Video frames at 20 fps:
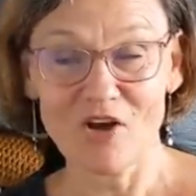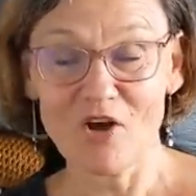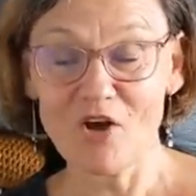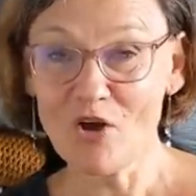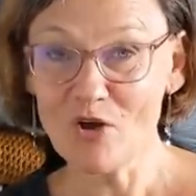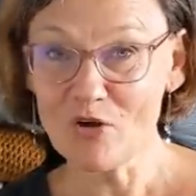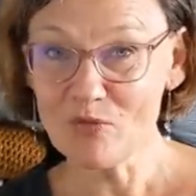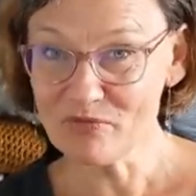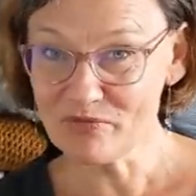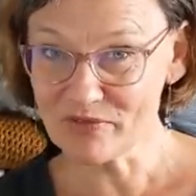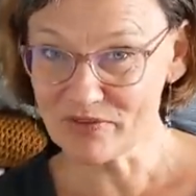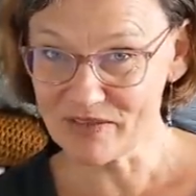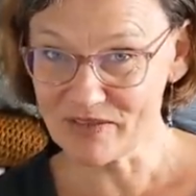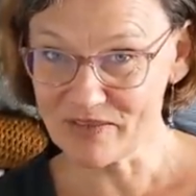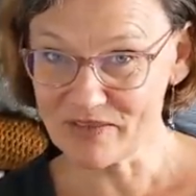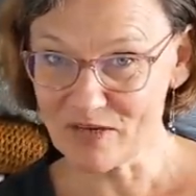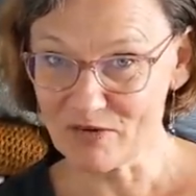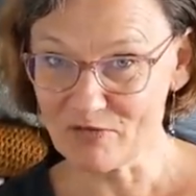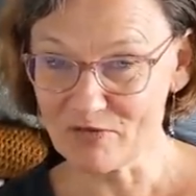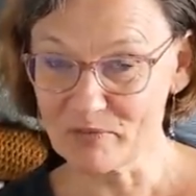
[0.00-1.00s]

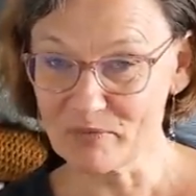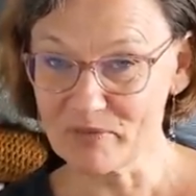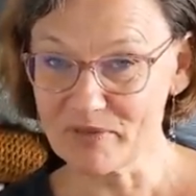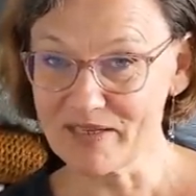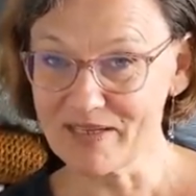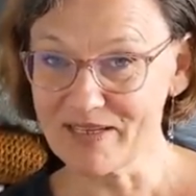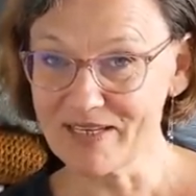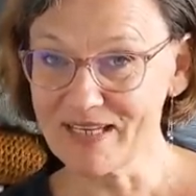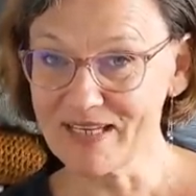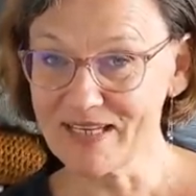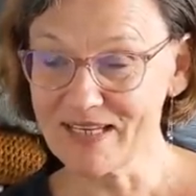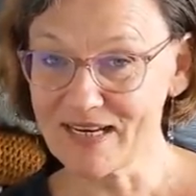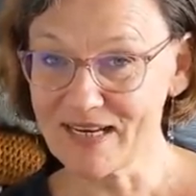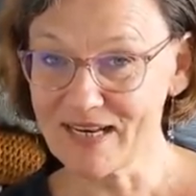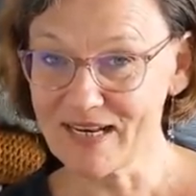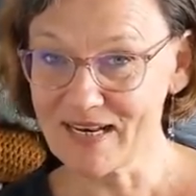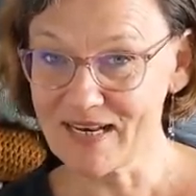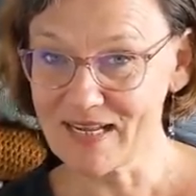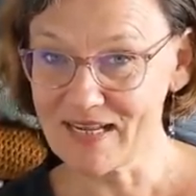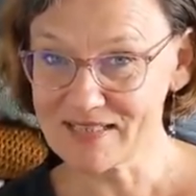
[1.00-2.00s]
Hopefully there will be
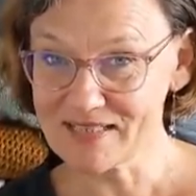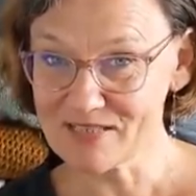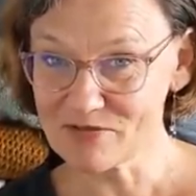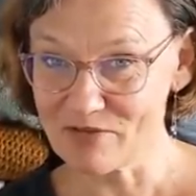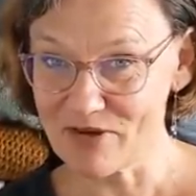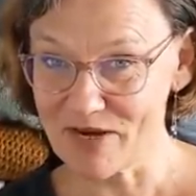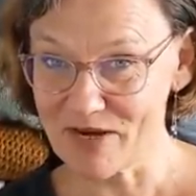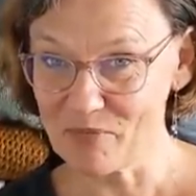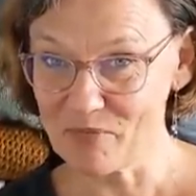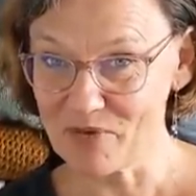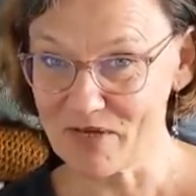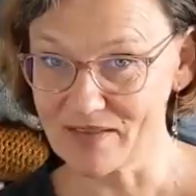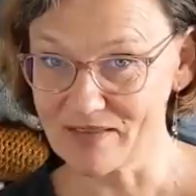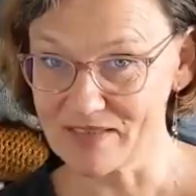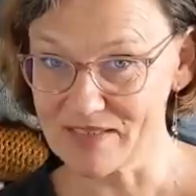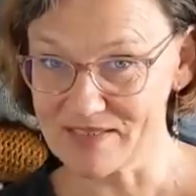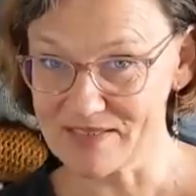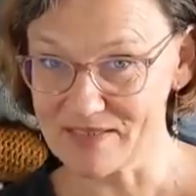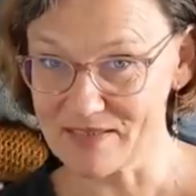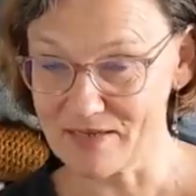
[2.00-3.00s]
less rambling
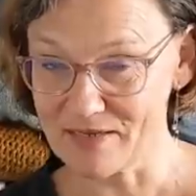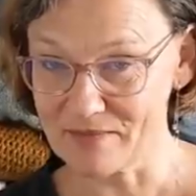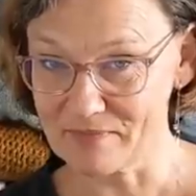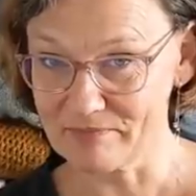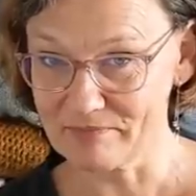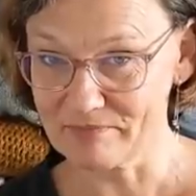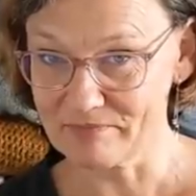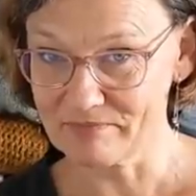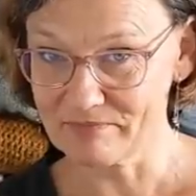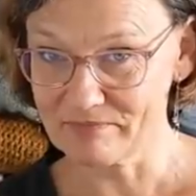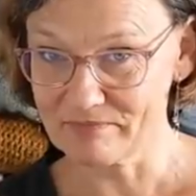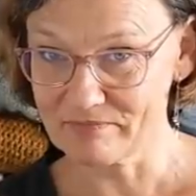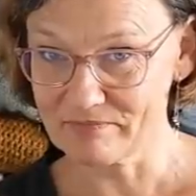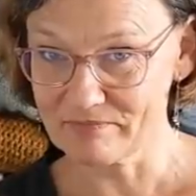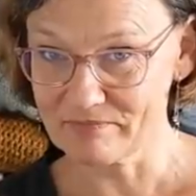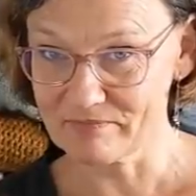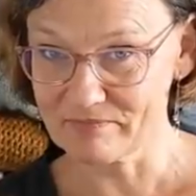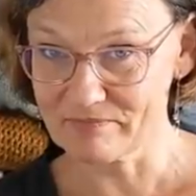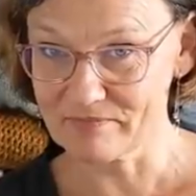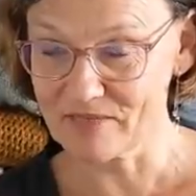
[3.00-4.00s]
this time.
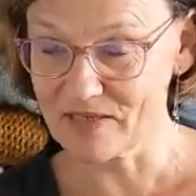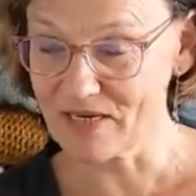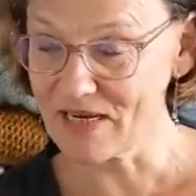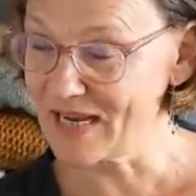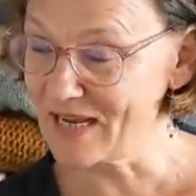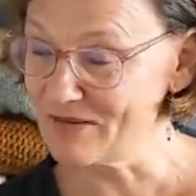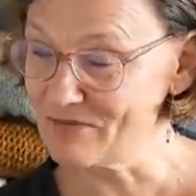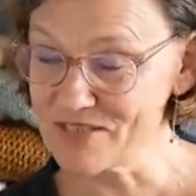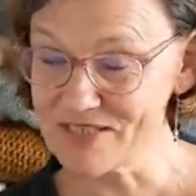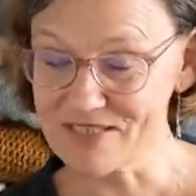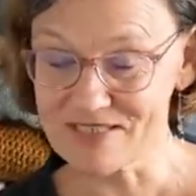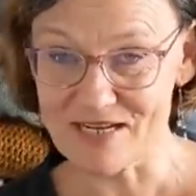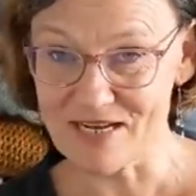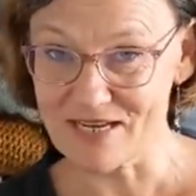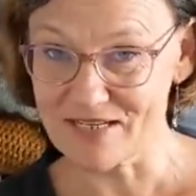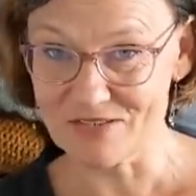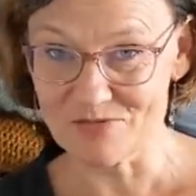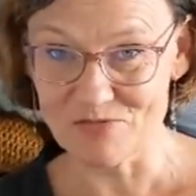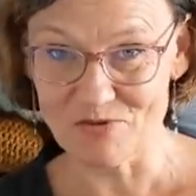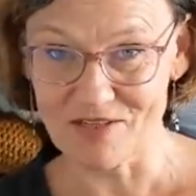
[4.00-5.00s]
I haven't
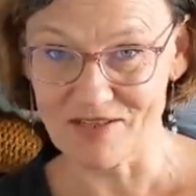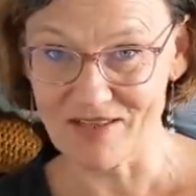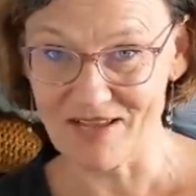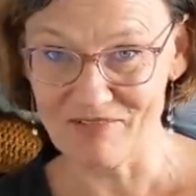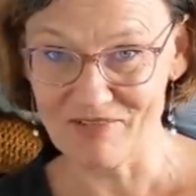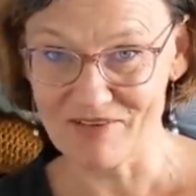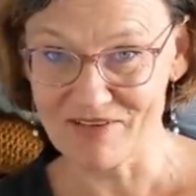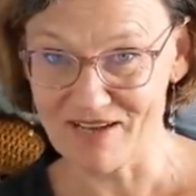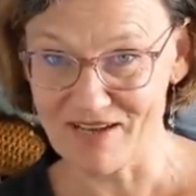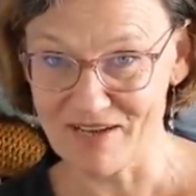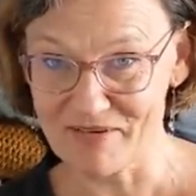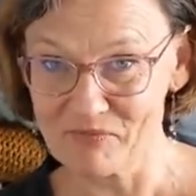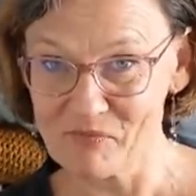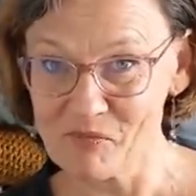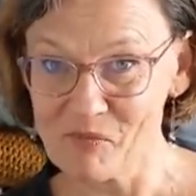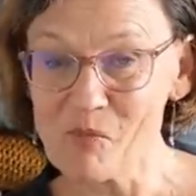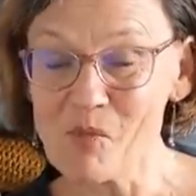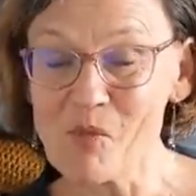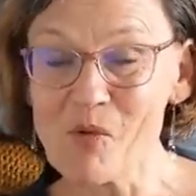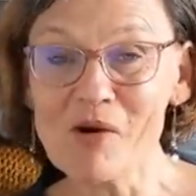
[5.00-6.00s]
started well, haven't I?
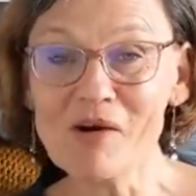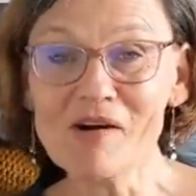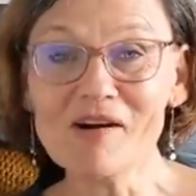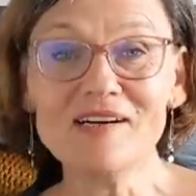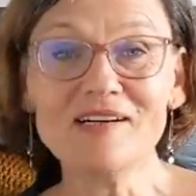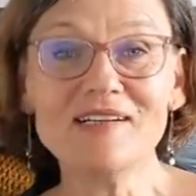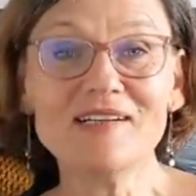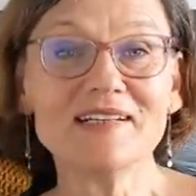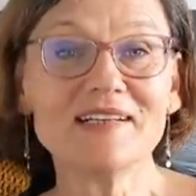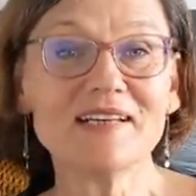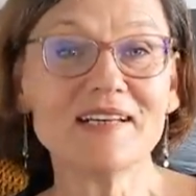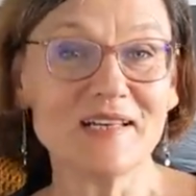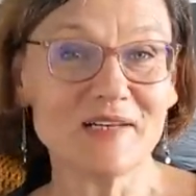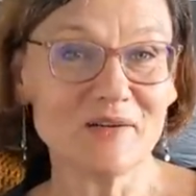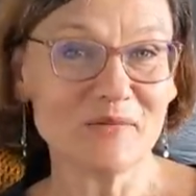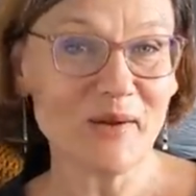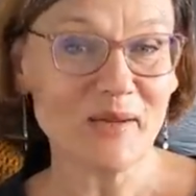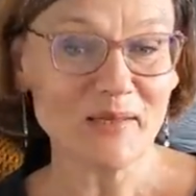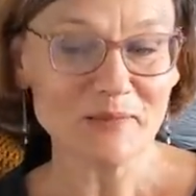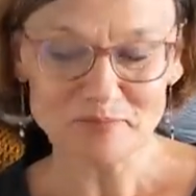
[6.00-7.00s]

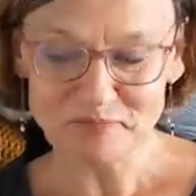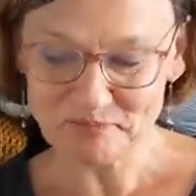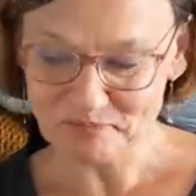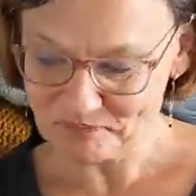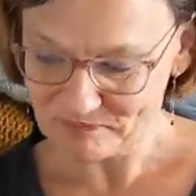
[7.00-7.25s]
Anyway,